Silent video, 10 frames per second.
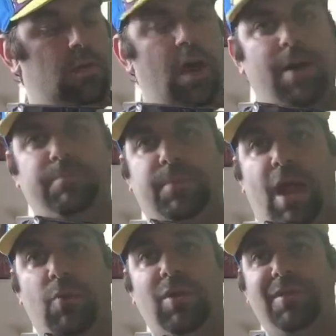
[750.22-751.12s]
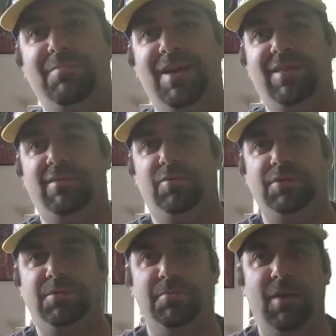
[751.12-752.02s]
I will admit there were
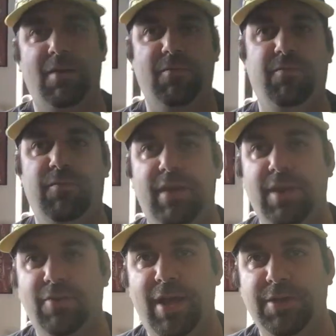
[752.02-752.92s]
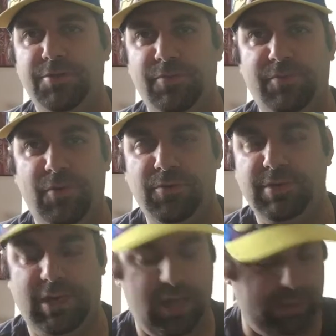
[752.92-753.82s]
some international
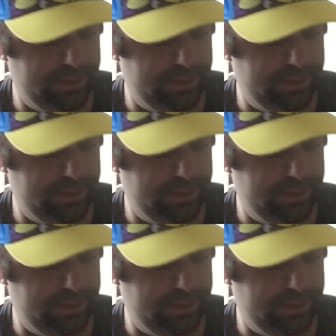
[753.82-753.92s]
folks that got